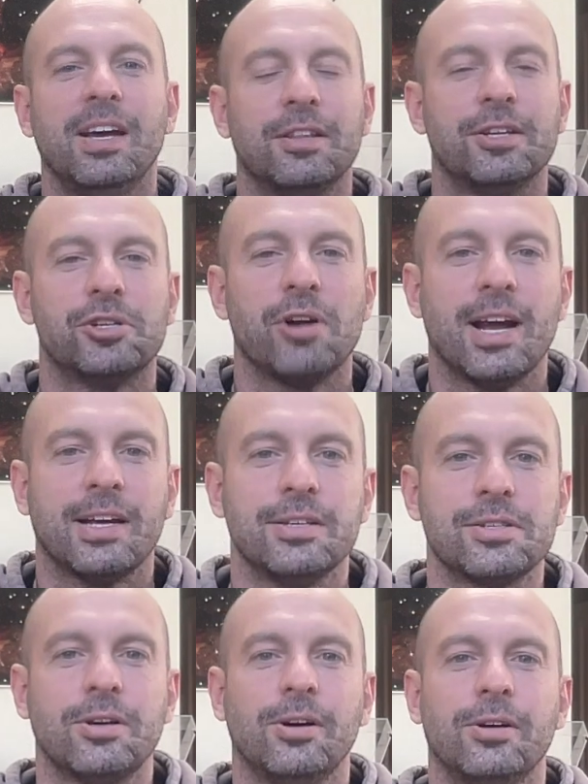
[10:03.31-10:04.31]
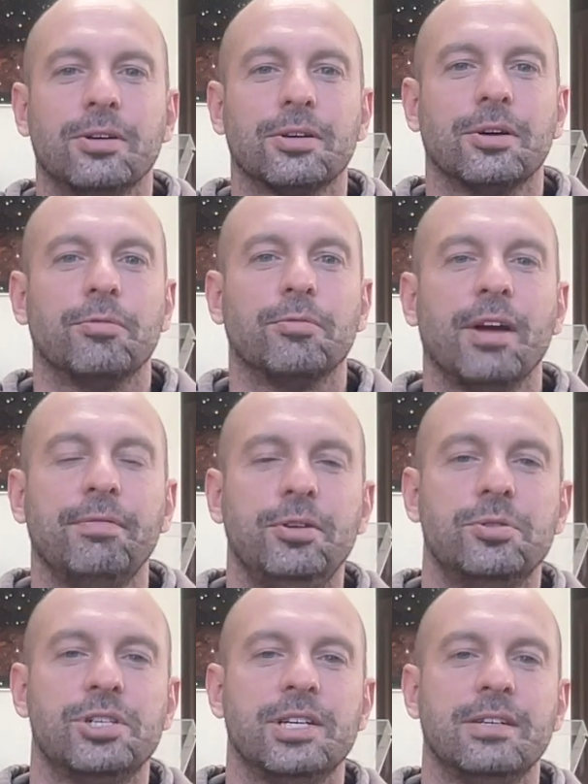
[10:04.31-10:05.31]
The track is called
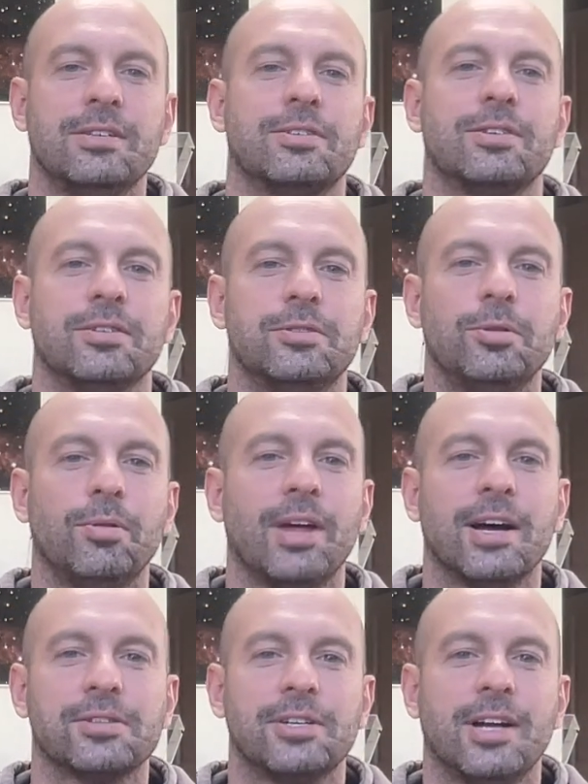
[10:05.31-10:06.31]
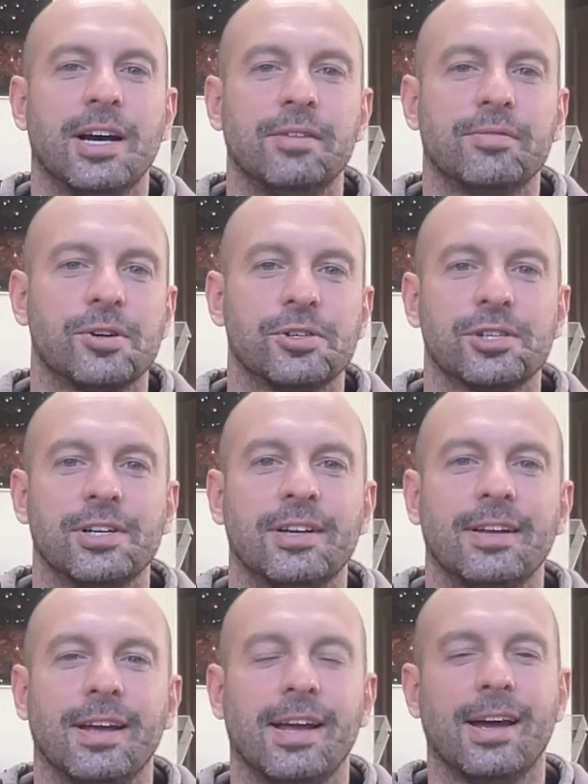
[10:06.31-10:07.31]
Refugees 2009
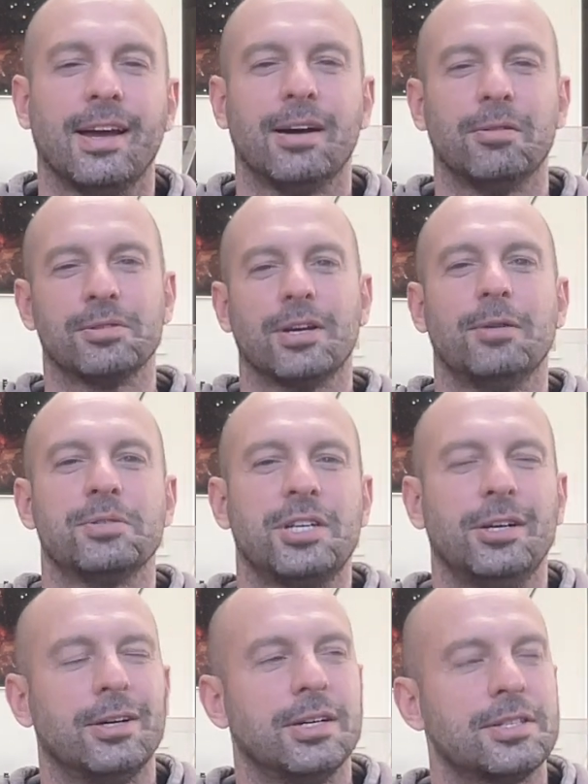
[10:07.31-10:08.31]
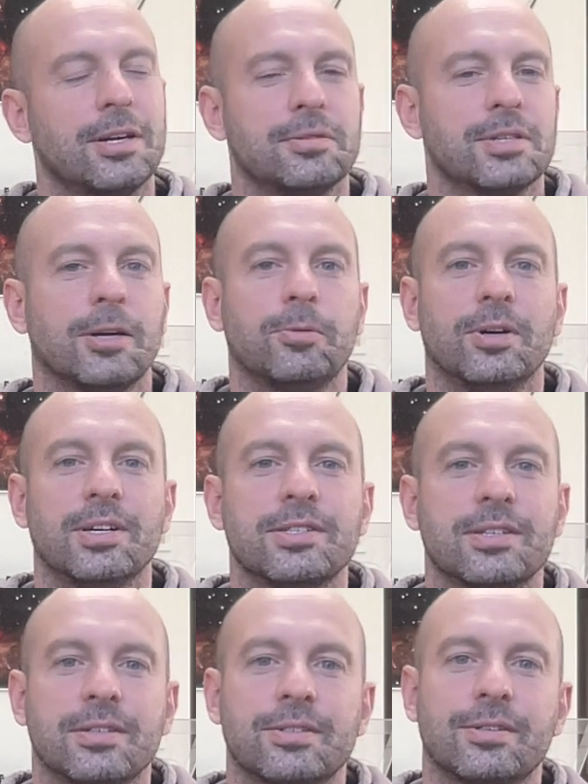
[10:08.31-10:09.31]
version, and I was curious. I was like, well,
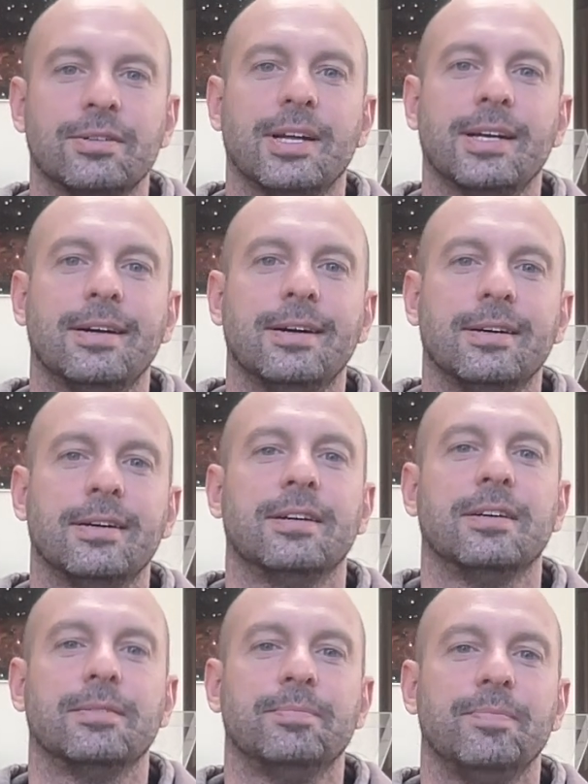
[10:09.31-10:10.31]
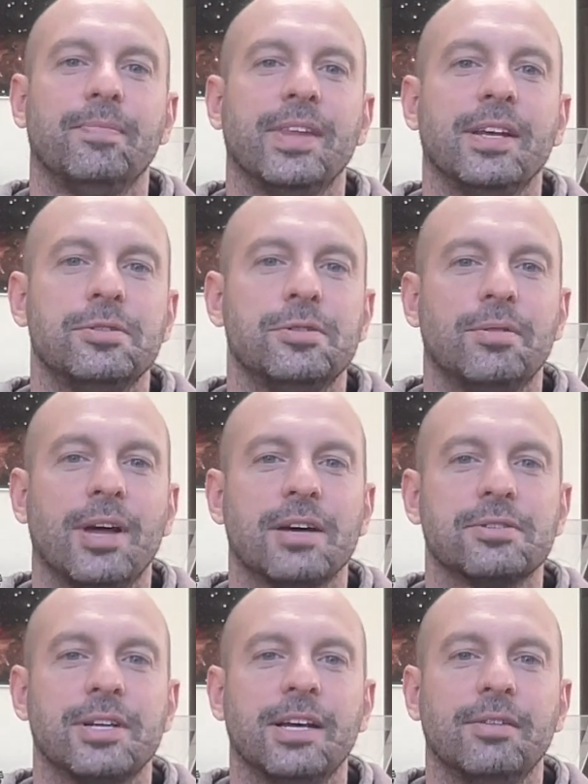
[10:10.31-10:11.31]
is there like a
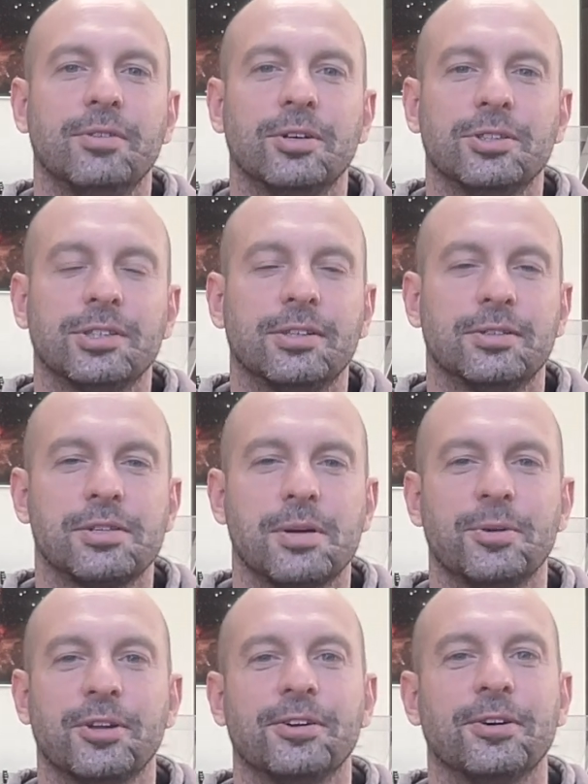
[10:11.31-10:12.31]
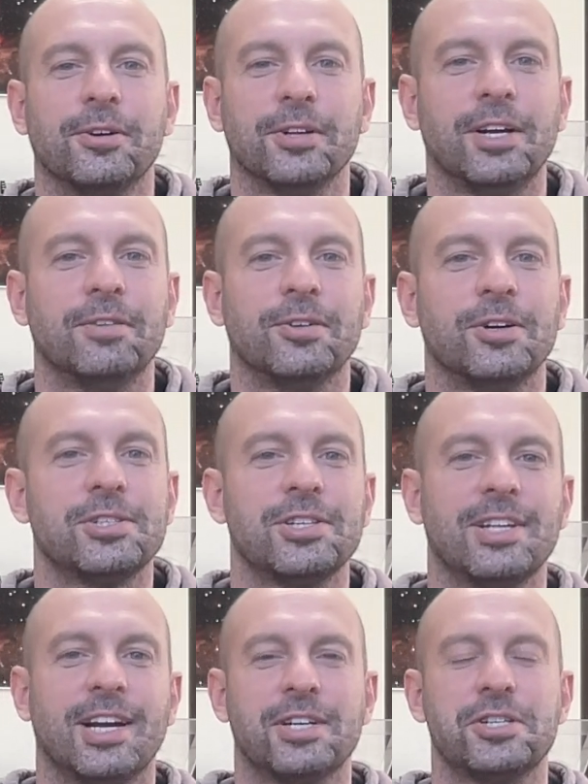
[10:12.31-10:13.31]
2008 version or some other earlier
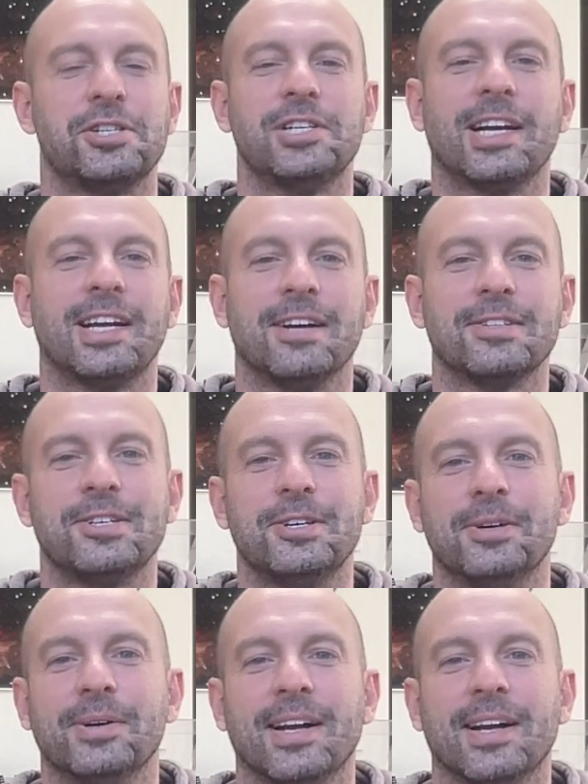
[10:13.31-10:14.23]
version that I should check out too?